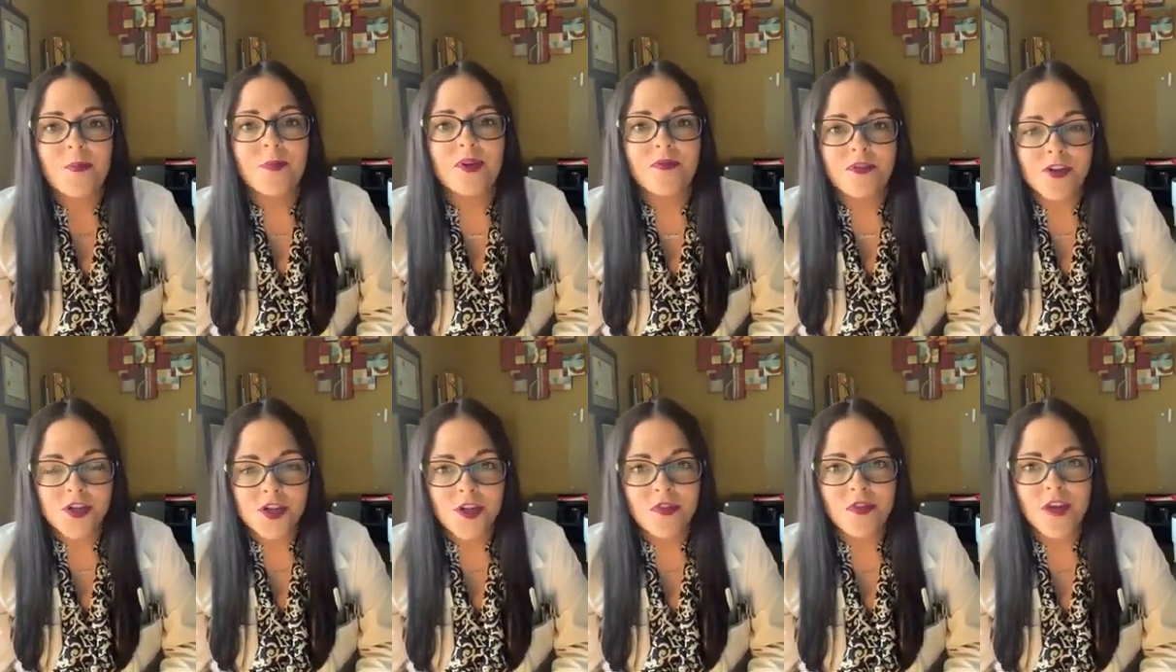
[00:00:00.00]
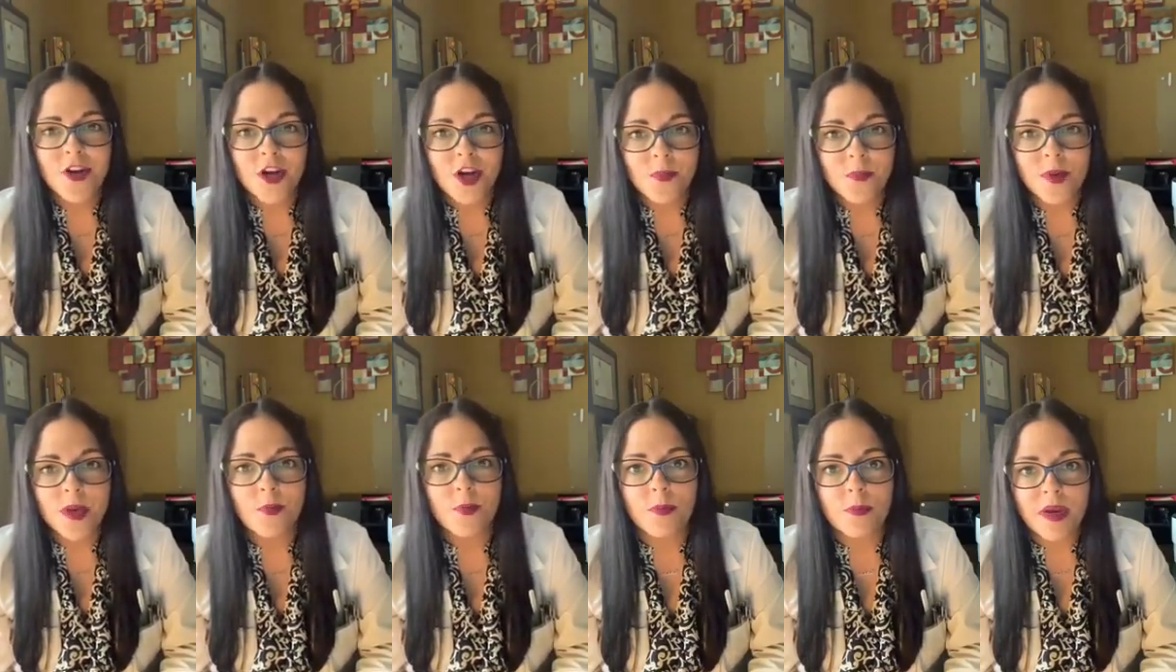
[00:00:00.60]
But vision
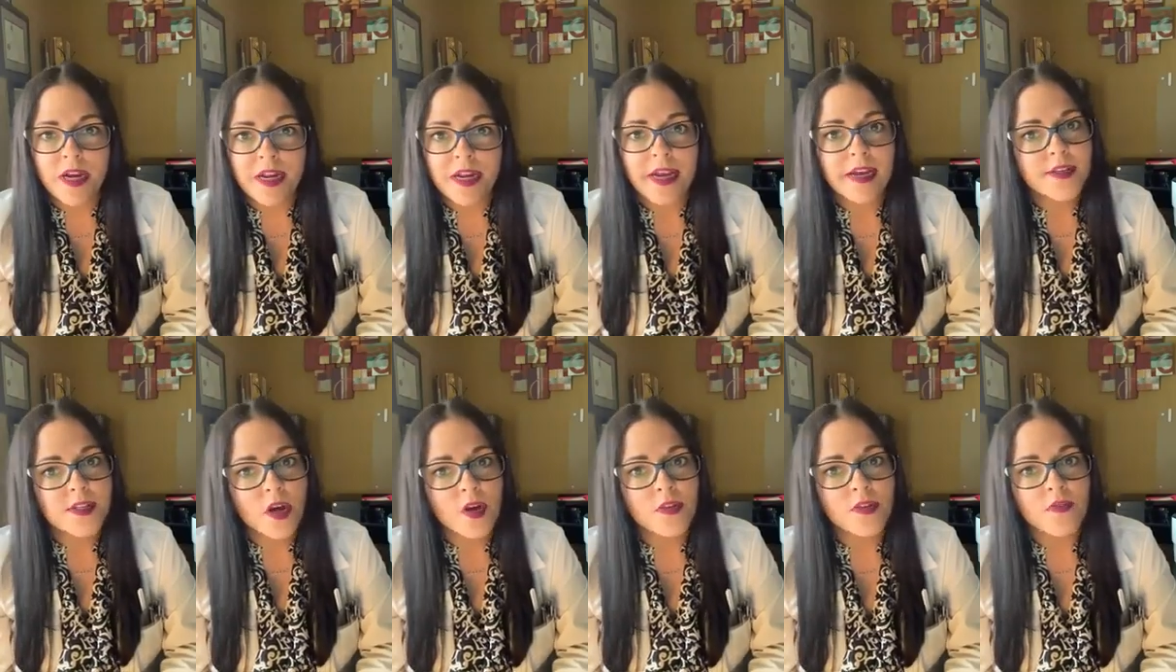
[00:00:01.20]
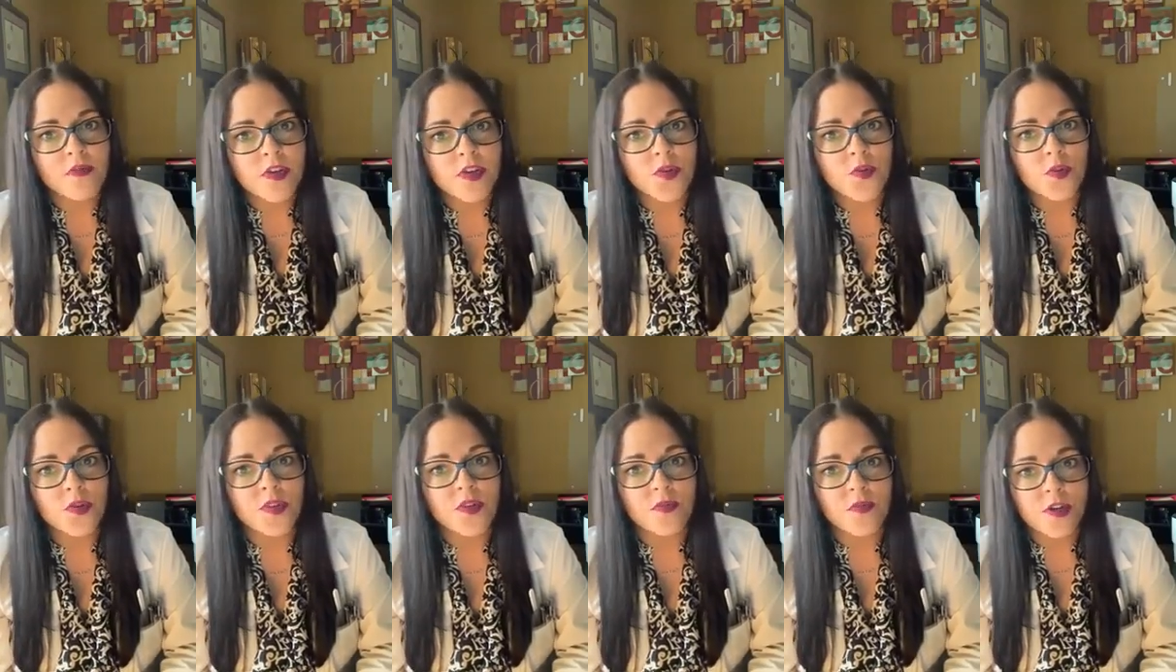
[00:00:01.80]
therapy remediates all the
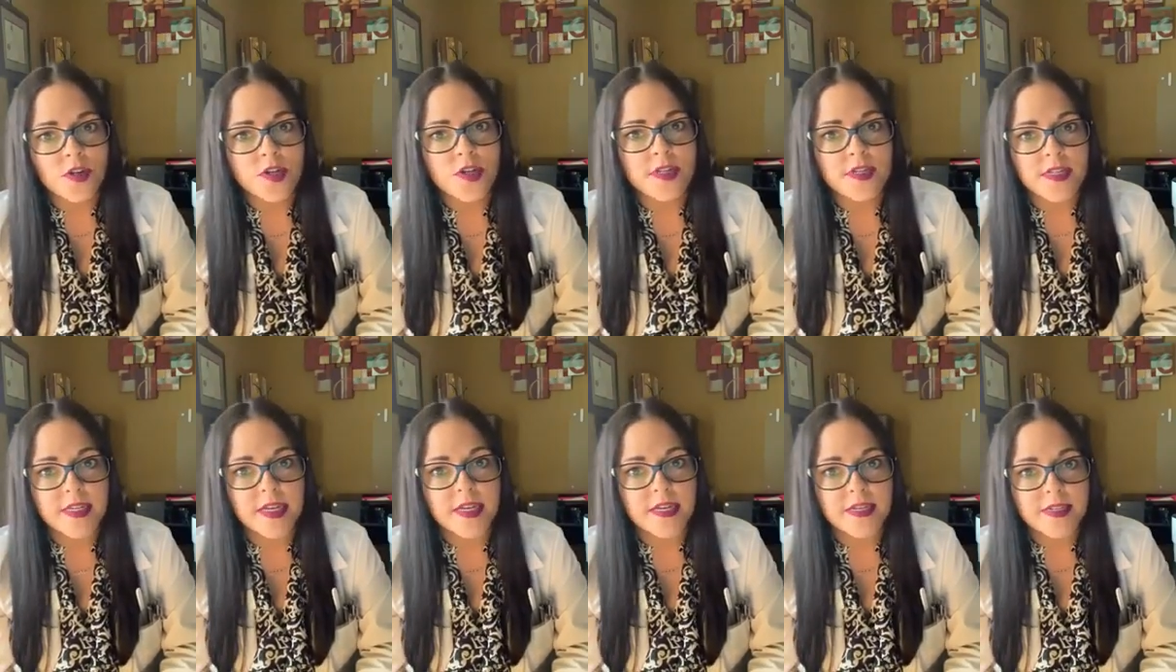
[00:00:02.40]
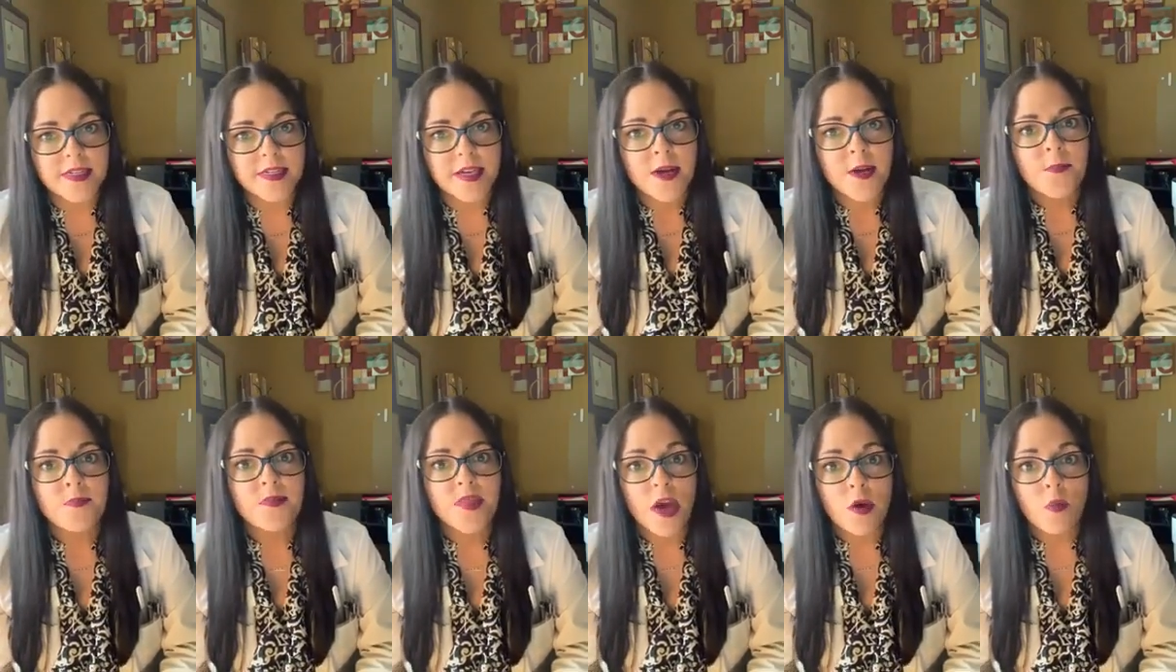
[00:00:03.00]
visual deficiencies
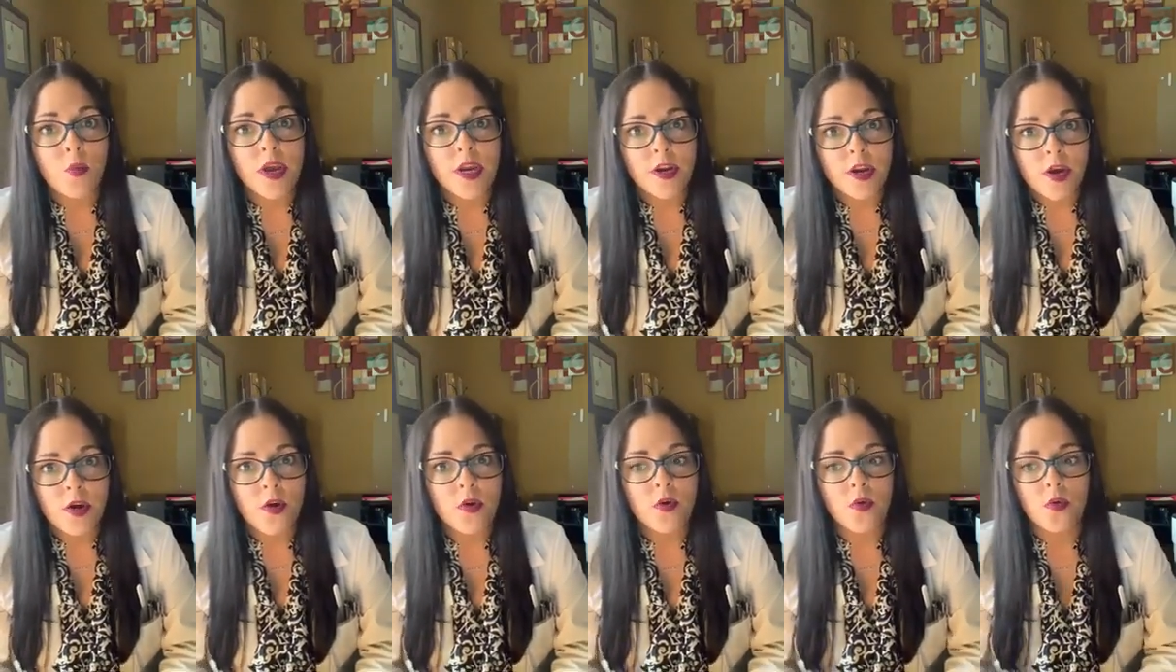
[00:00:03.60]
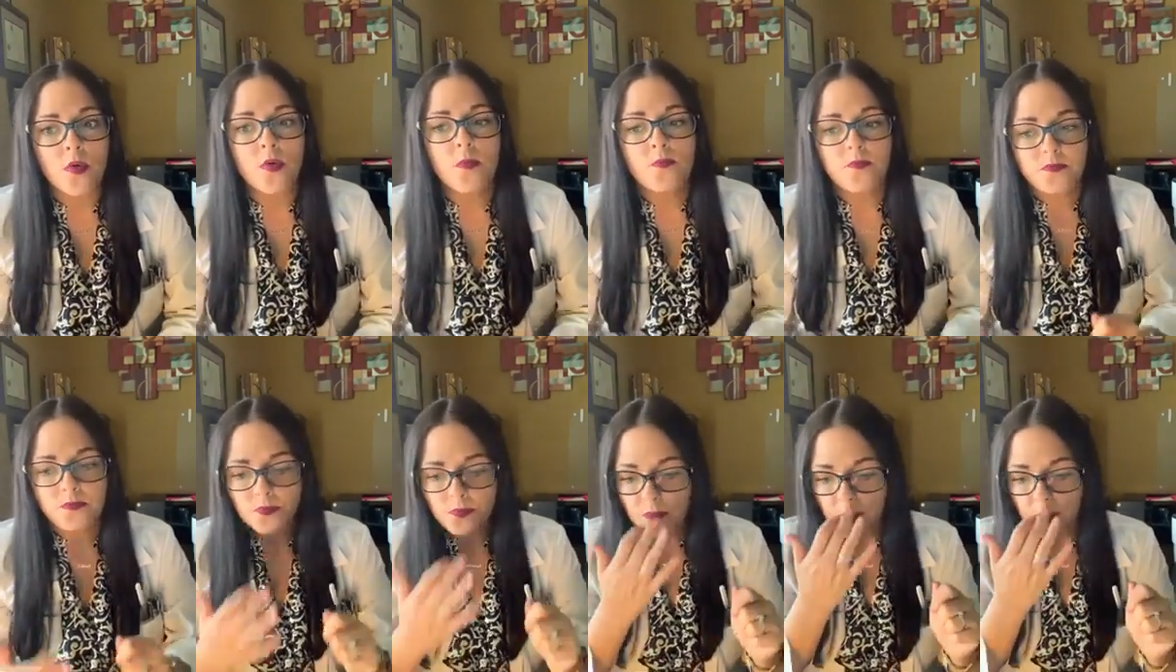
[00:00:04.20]
that we know